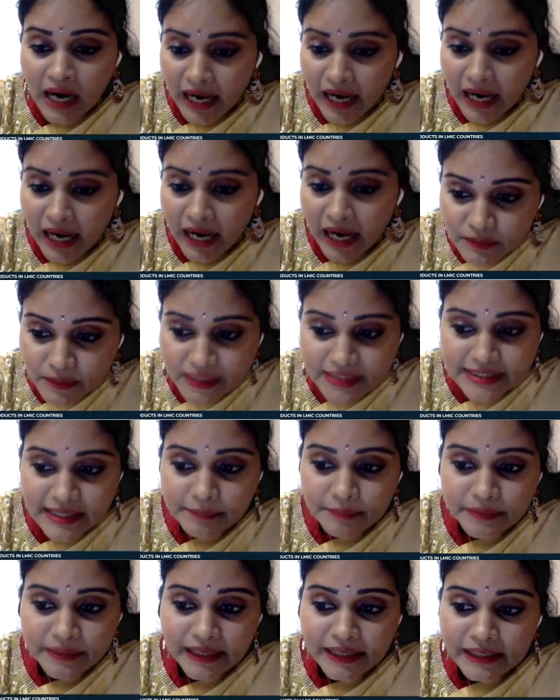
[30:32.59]
Otherwise,
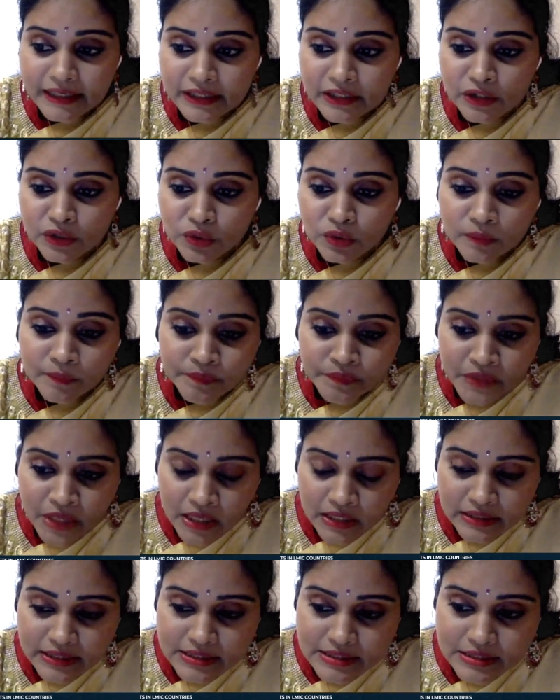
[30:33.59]
I'm telling you,
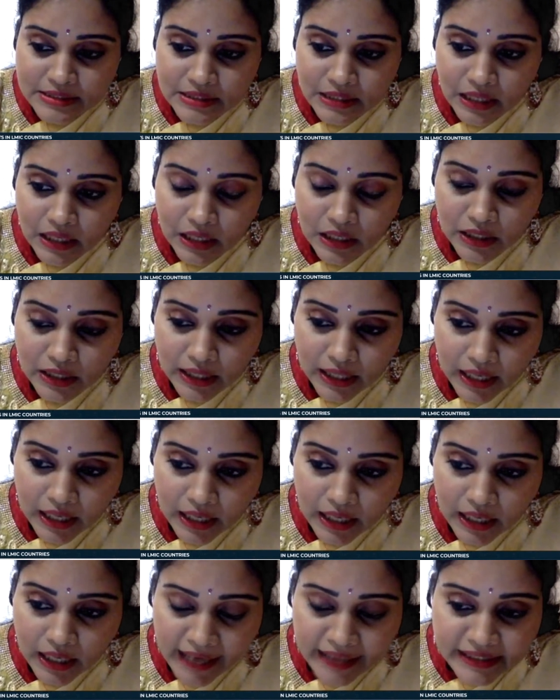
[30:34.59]
this
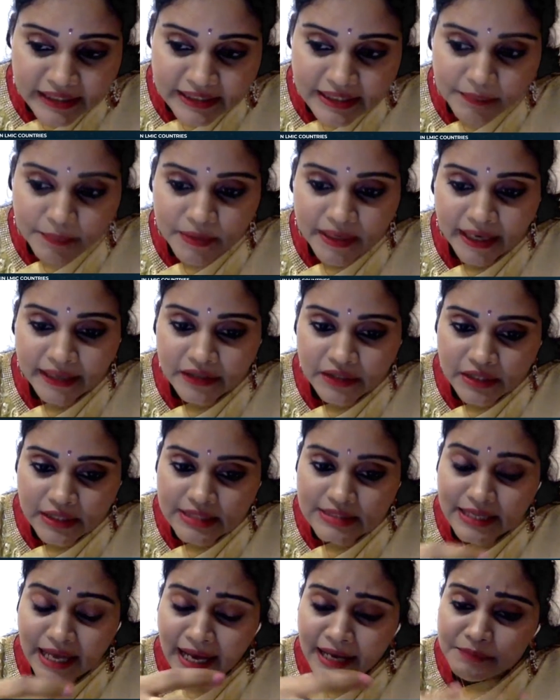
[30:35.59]
high income
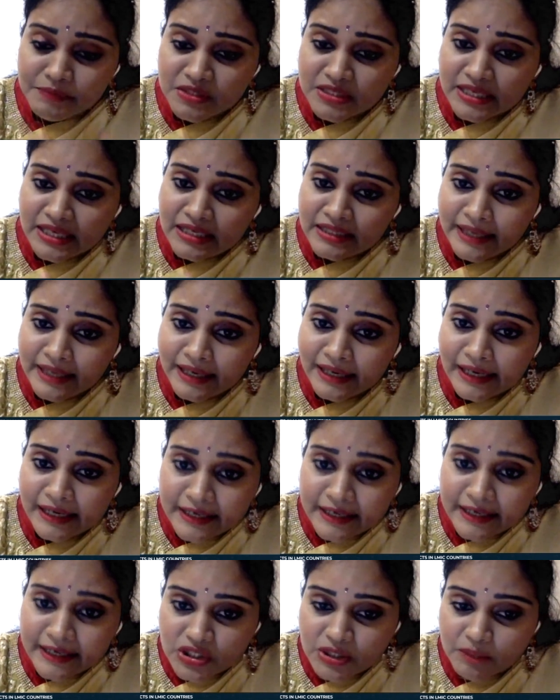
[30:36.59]
countries, I'm seeing their
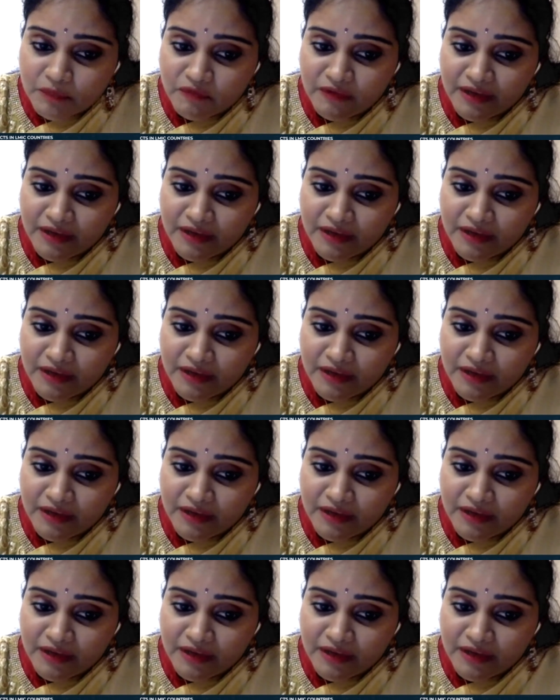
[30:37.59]
leadership.